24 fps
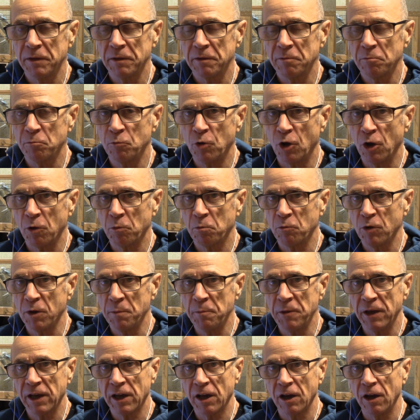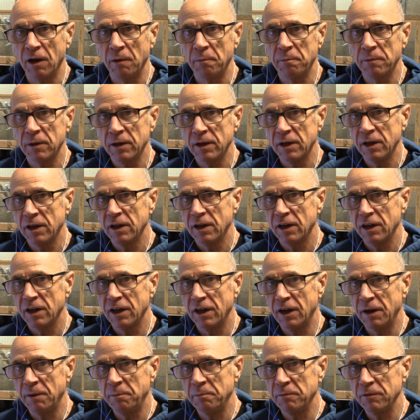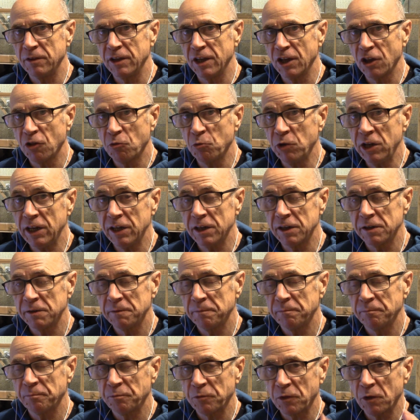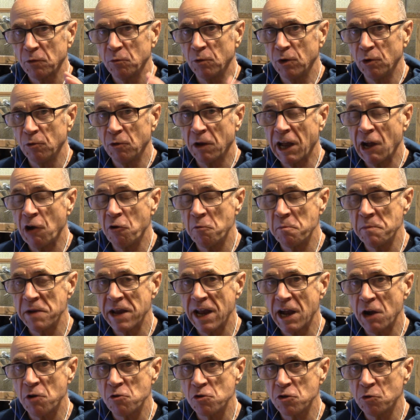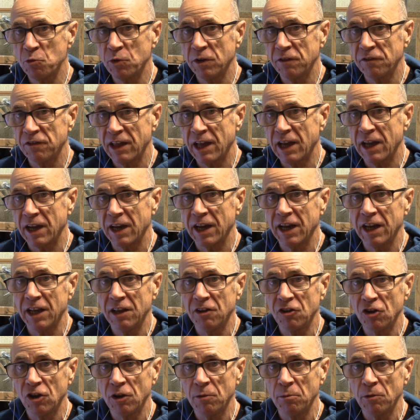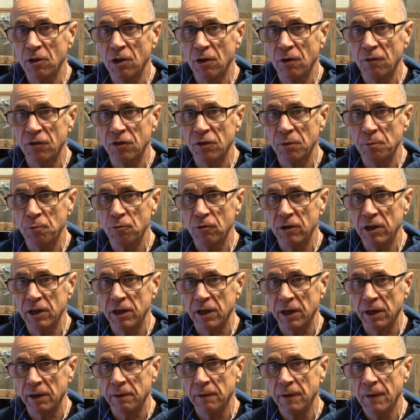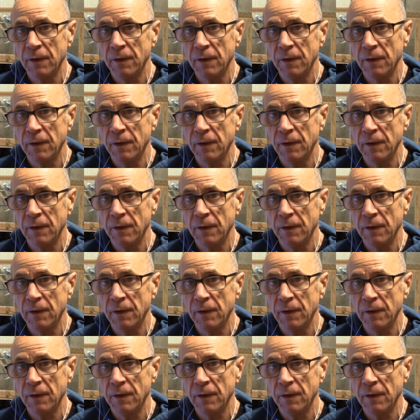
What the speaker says: what we pick up this week will help me out with that in terms of the breeding.